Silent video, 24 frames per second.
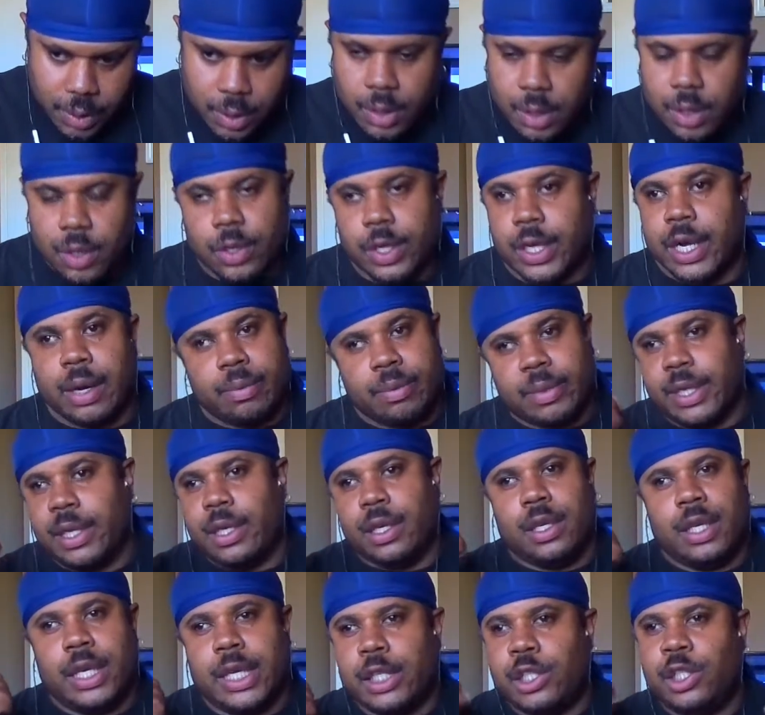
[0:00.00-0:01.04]
Okay, I'm getting
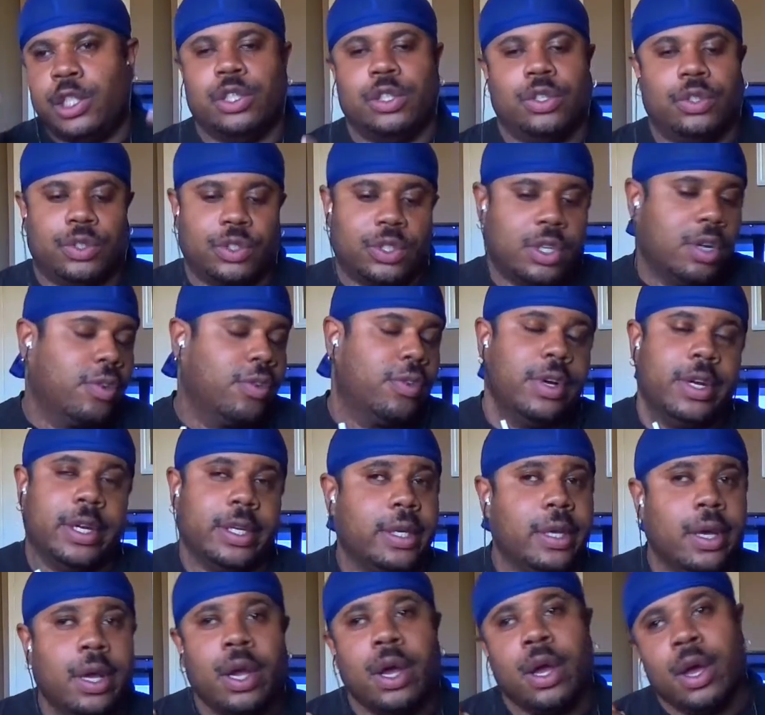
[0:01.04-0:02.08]
like chills
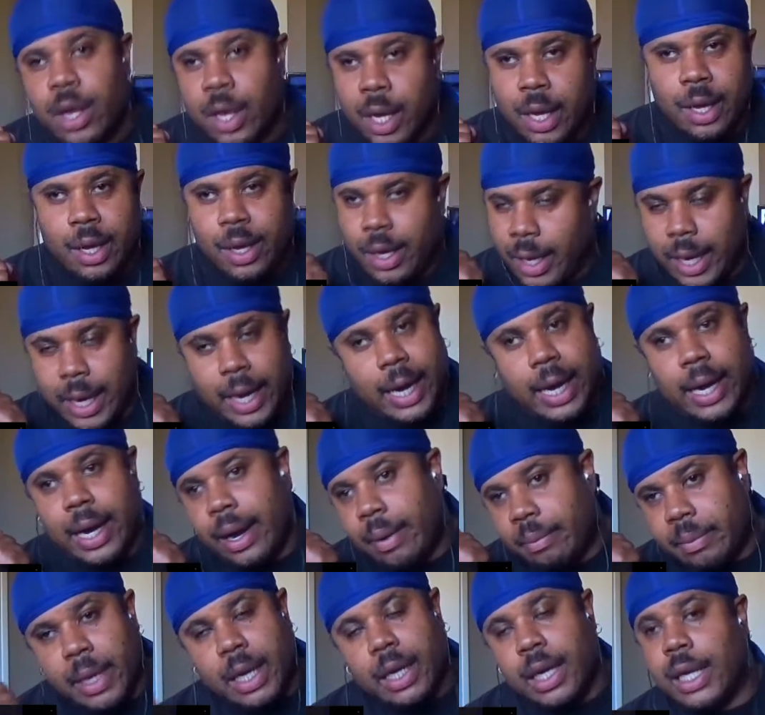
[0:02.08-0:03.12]
already.
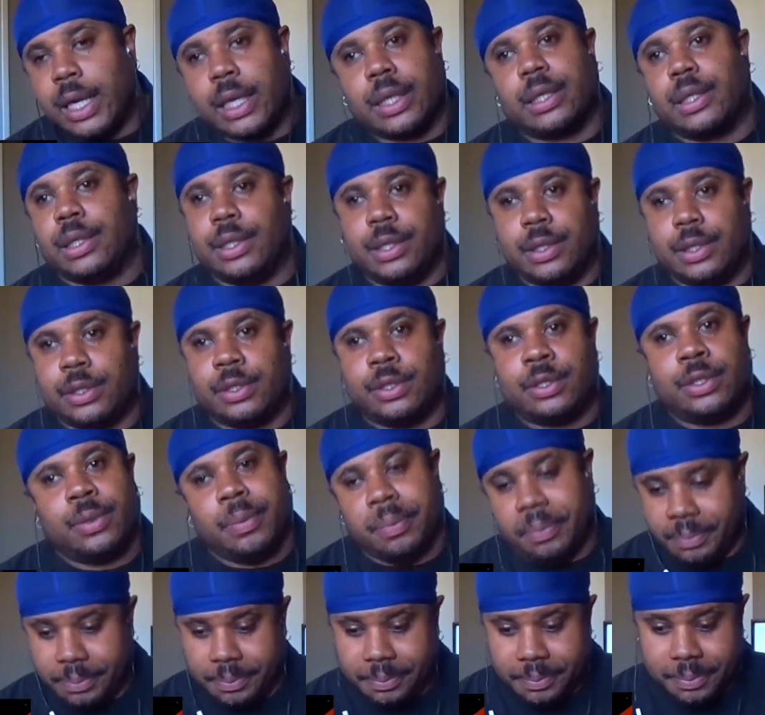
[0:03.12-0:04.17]
I'm not liking this.
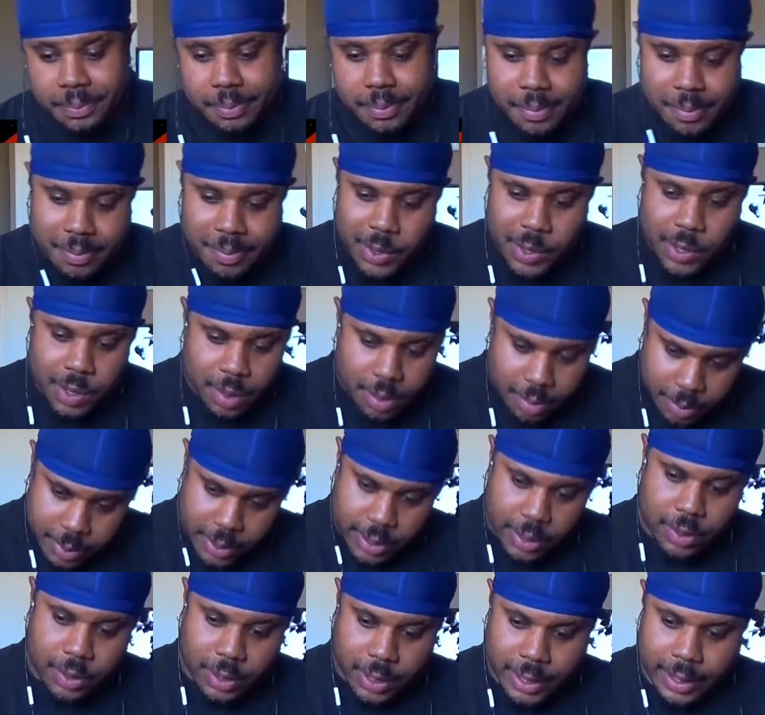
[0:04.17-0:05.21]
But
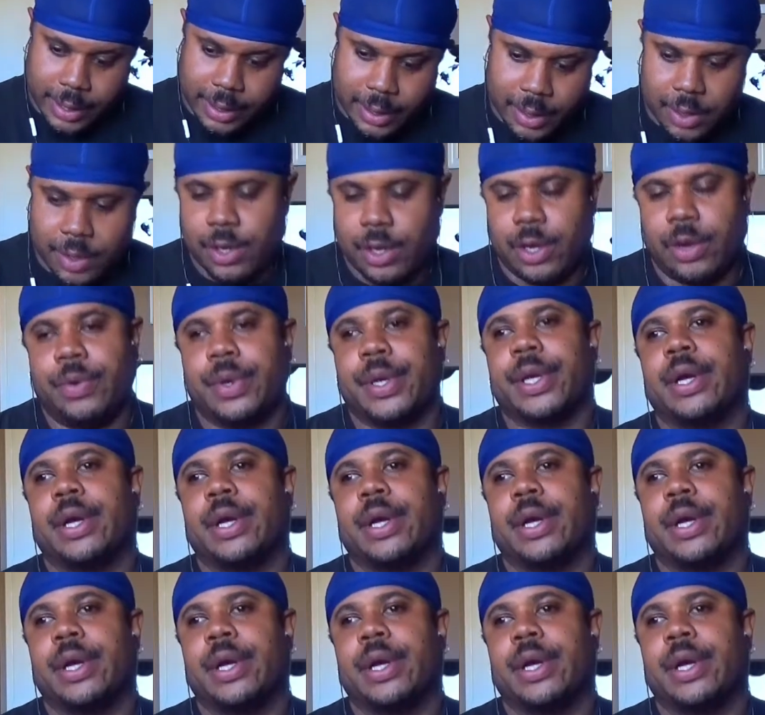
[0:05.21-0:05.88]
okay, here we go.